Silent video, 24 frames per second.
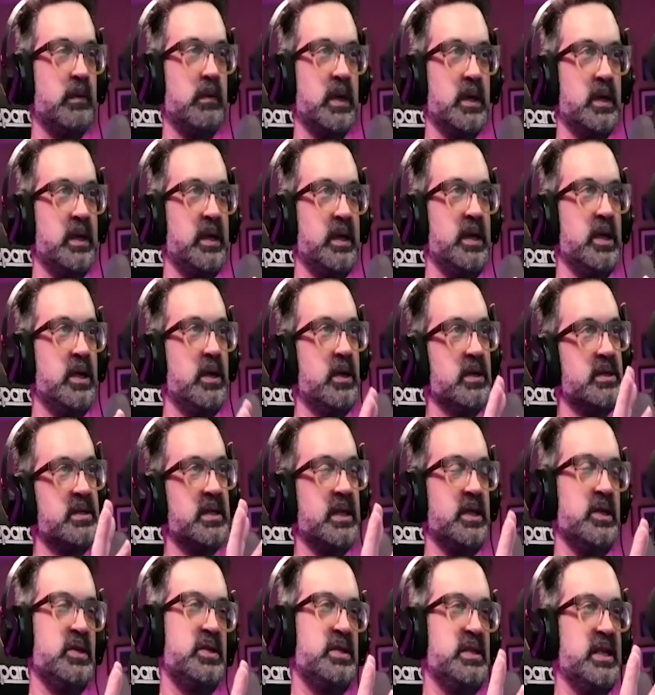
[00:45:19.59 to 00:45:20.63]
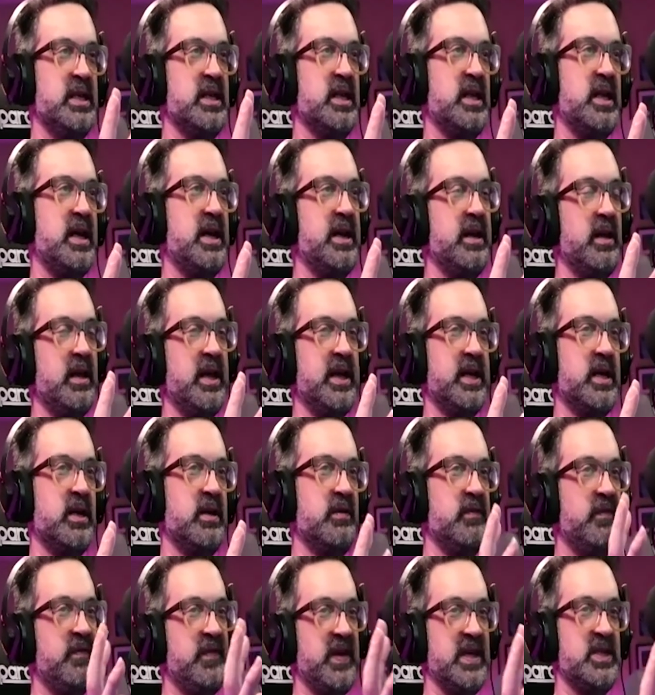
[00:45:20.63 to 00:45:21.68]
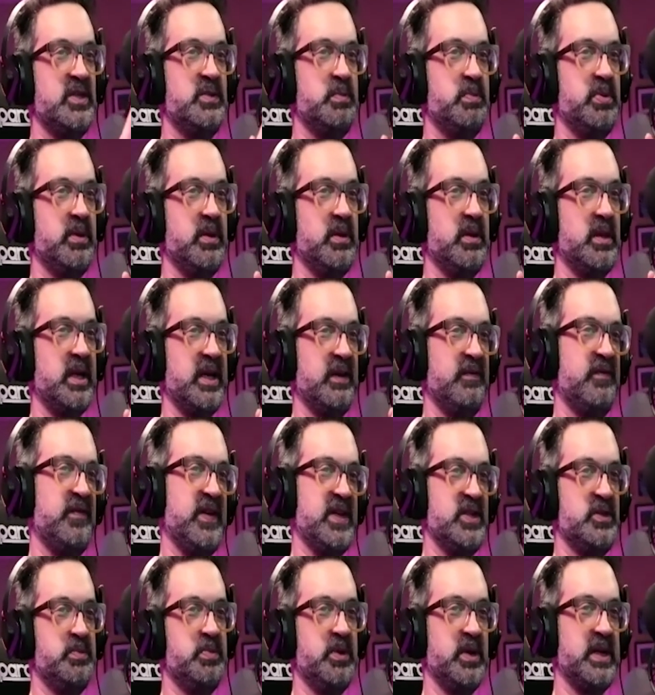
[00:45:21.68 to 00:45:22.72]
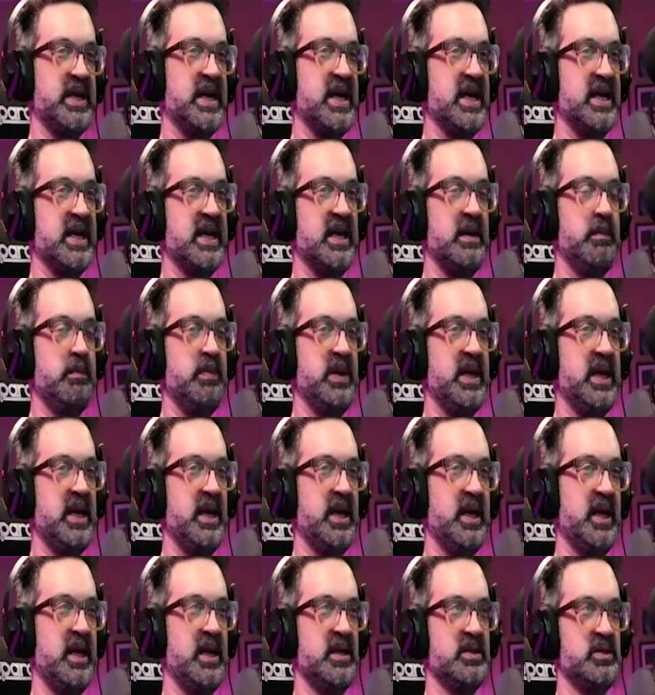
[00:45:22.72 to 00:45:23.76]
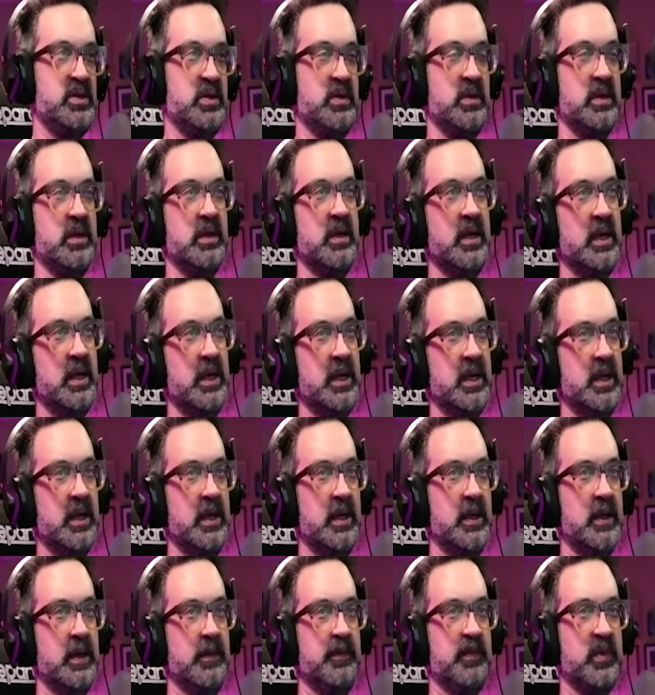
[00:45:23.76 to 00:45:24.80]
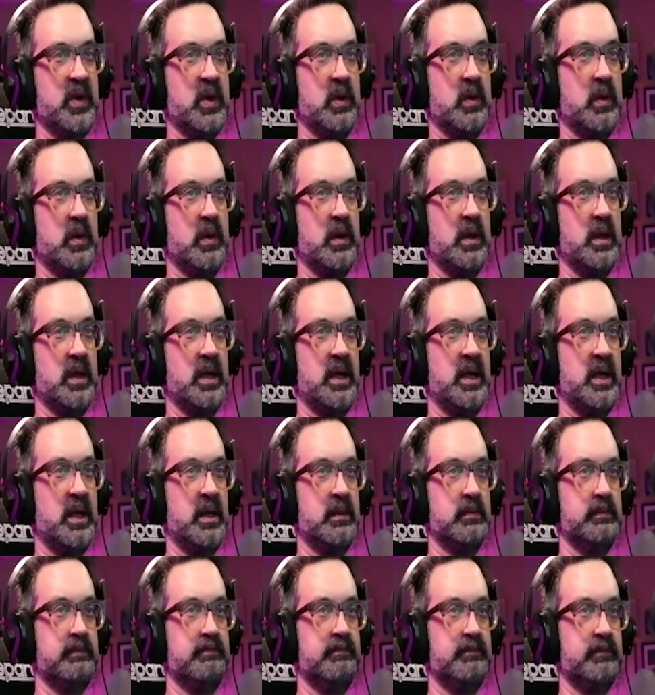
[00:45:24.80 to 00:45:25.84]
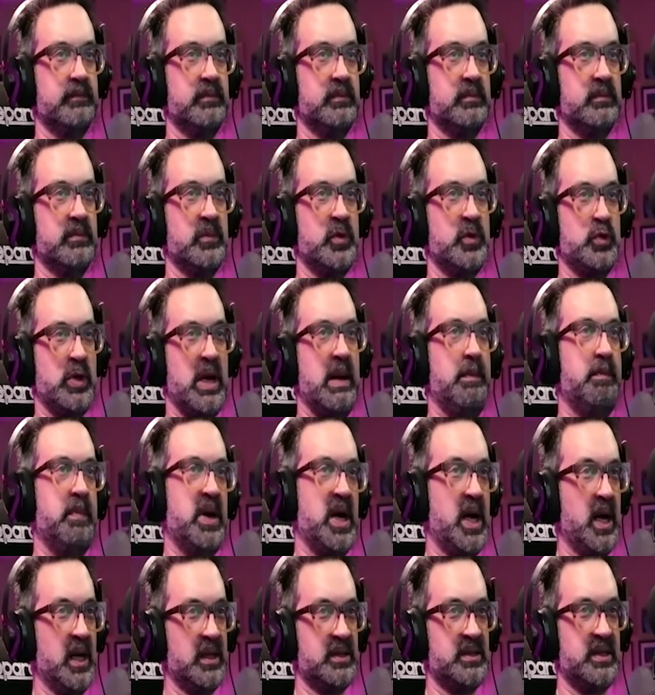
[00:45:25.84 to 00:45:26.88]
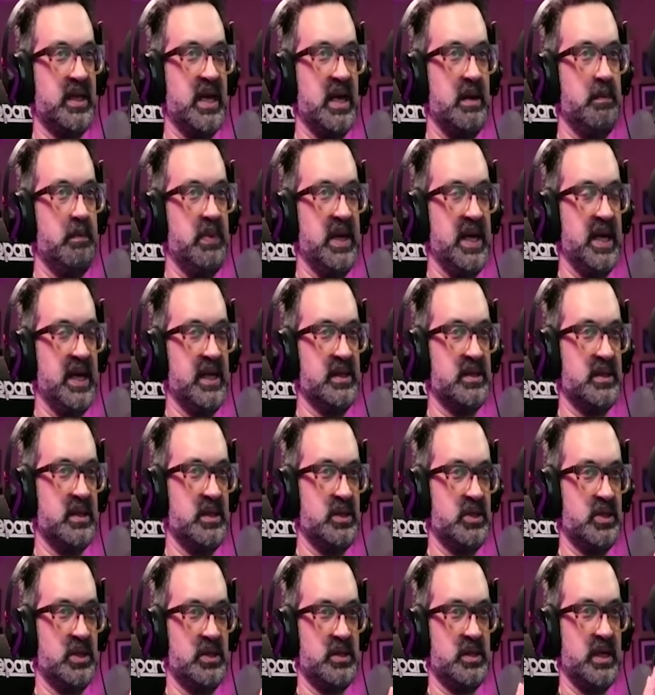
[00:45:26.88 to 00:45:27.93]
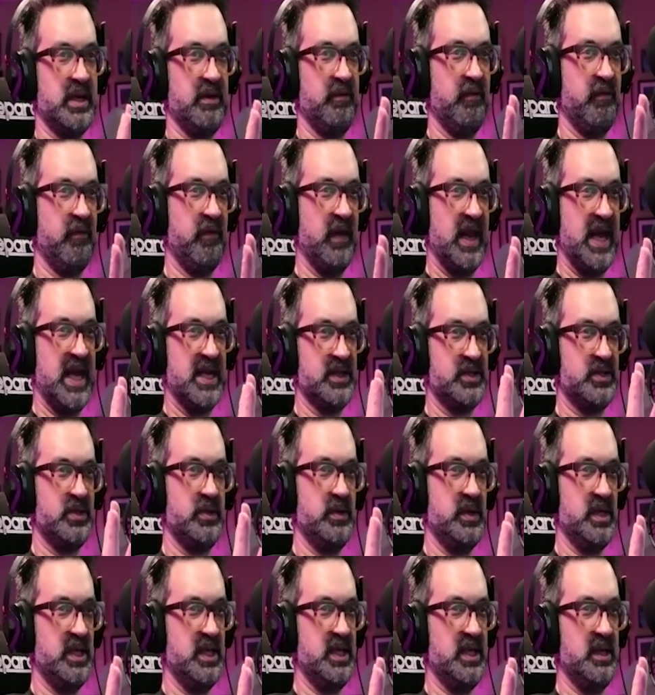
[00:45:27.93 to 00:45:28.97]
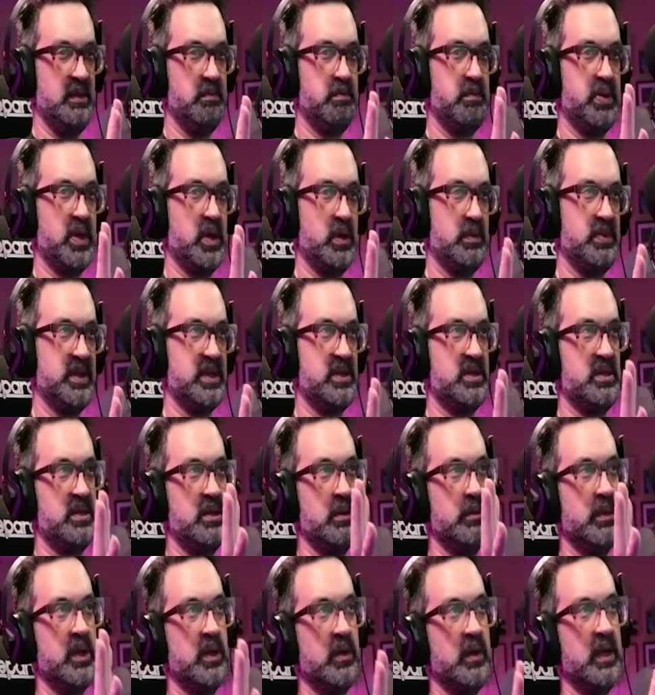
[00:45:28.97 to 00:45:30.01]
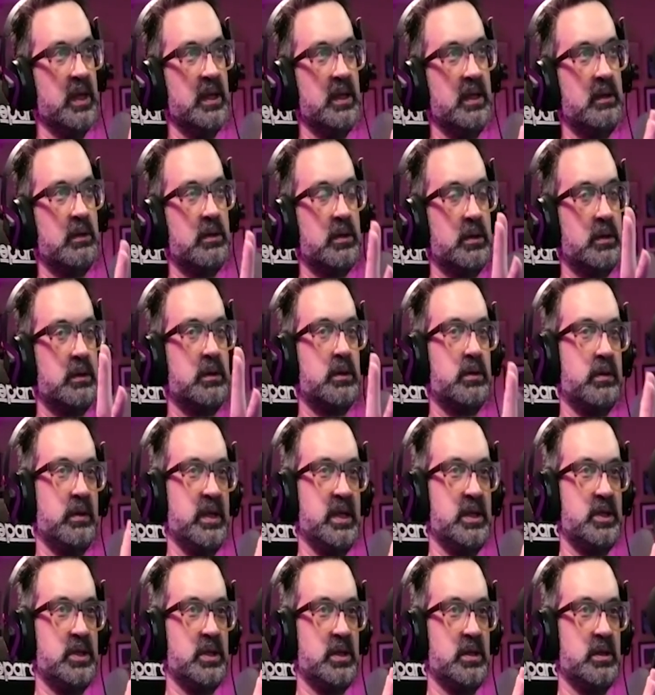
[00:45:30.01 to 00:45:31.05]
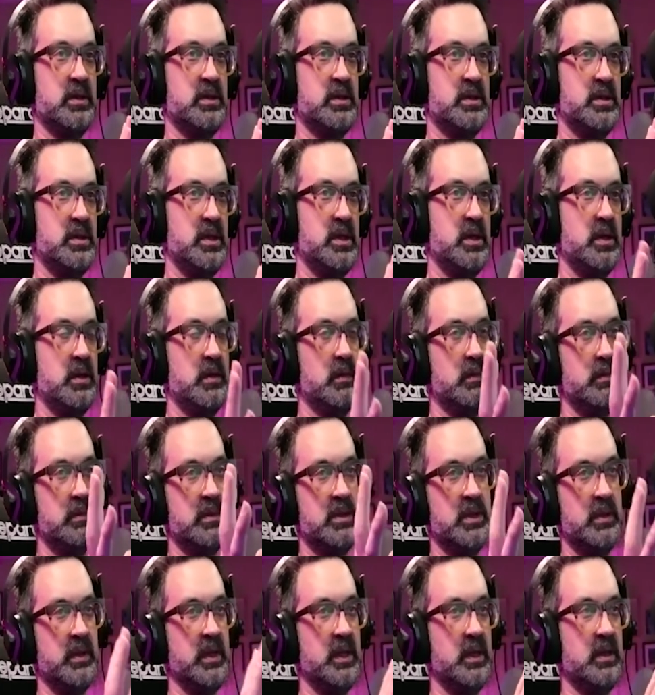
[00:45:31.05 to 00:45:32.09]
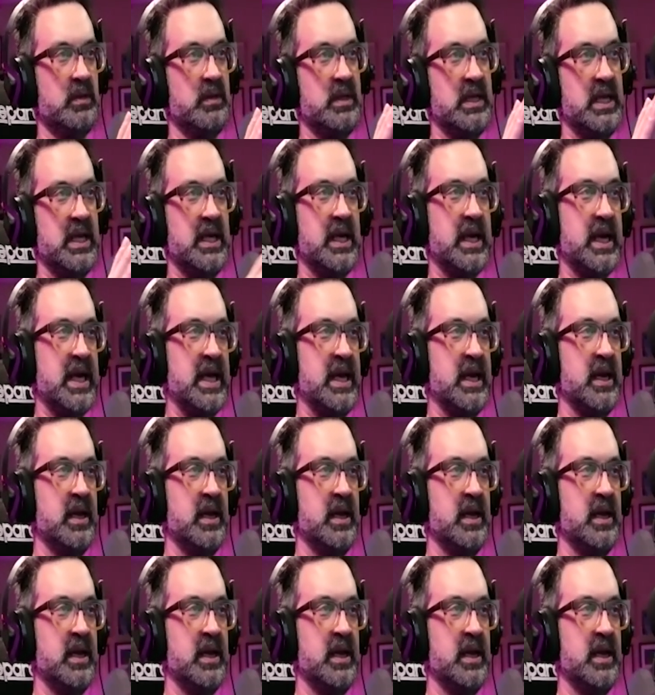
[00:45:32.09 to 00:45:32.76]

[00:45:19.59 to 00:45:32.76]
you know, it's, you see it a lot, like on Facebook, like Facebook ad campaigns or, or uh, Dropbox campaigns. And it's just like flat two D bulbous humanoid creatures, you know, doing their thing. And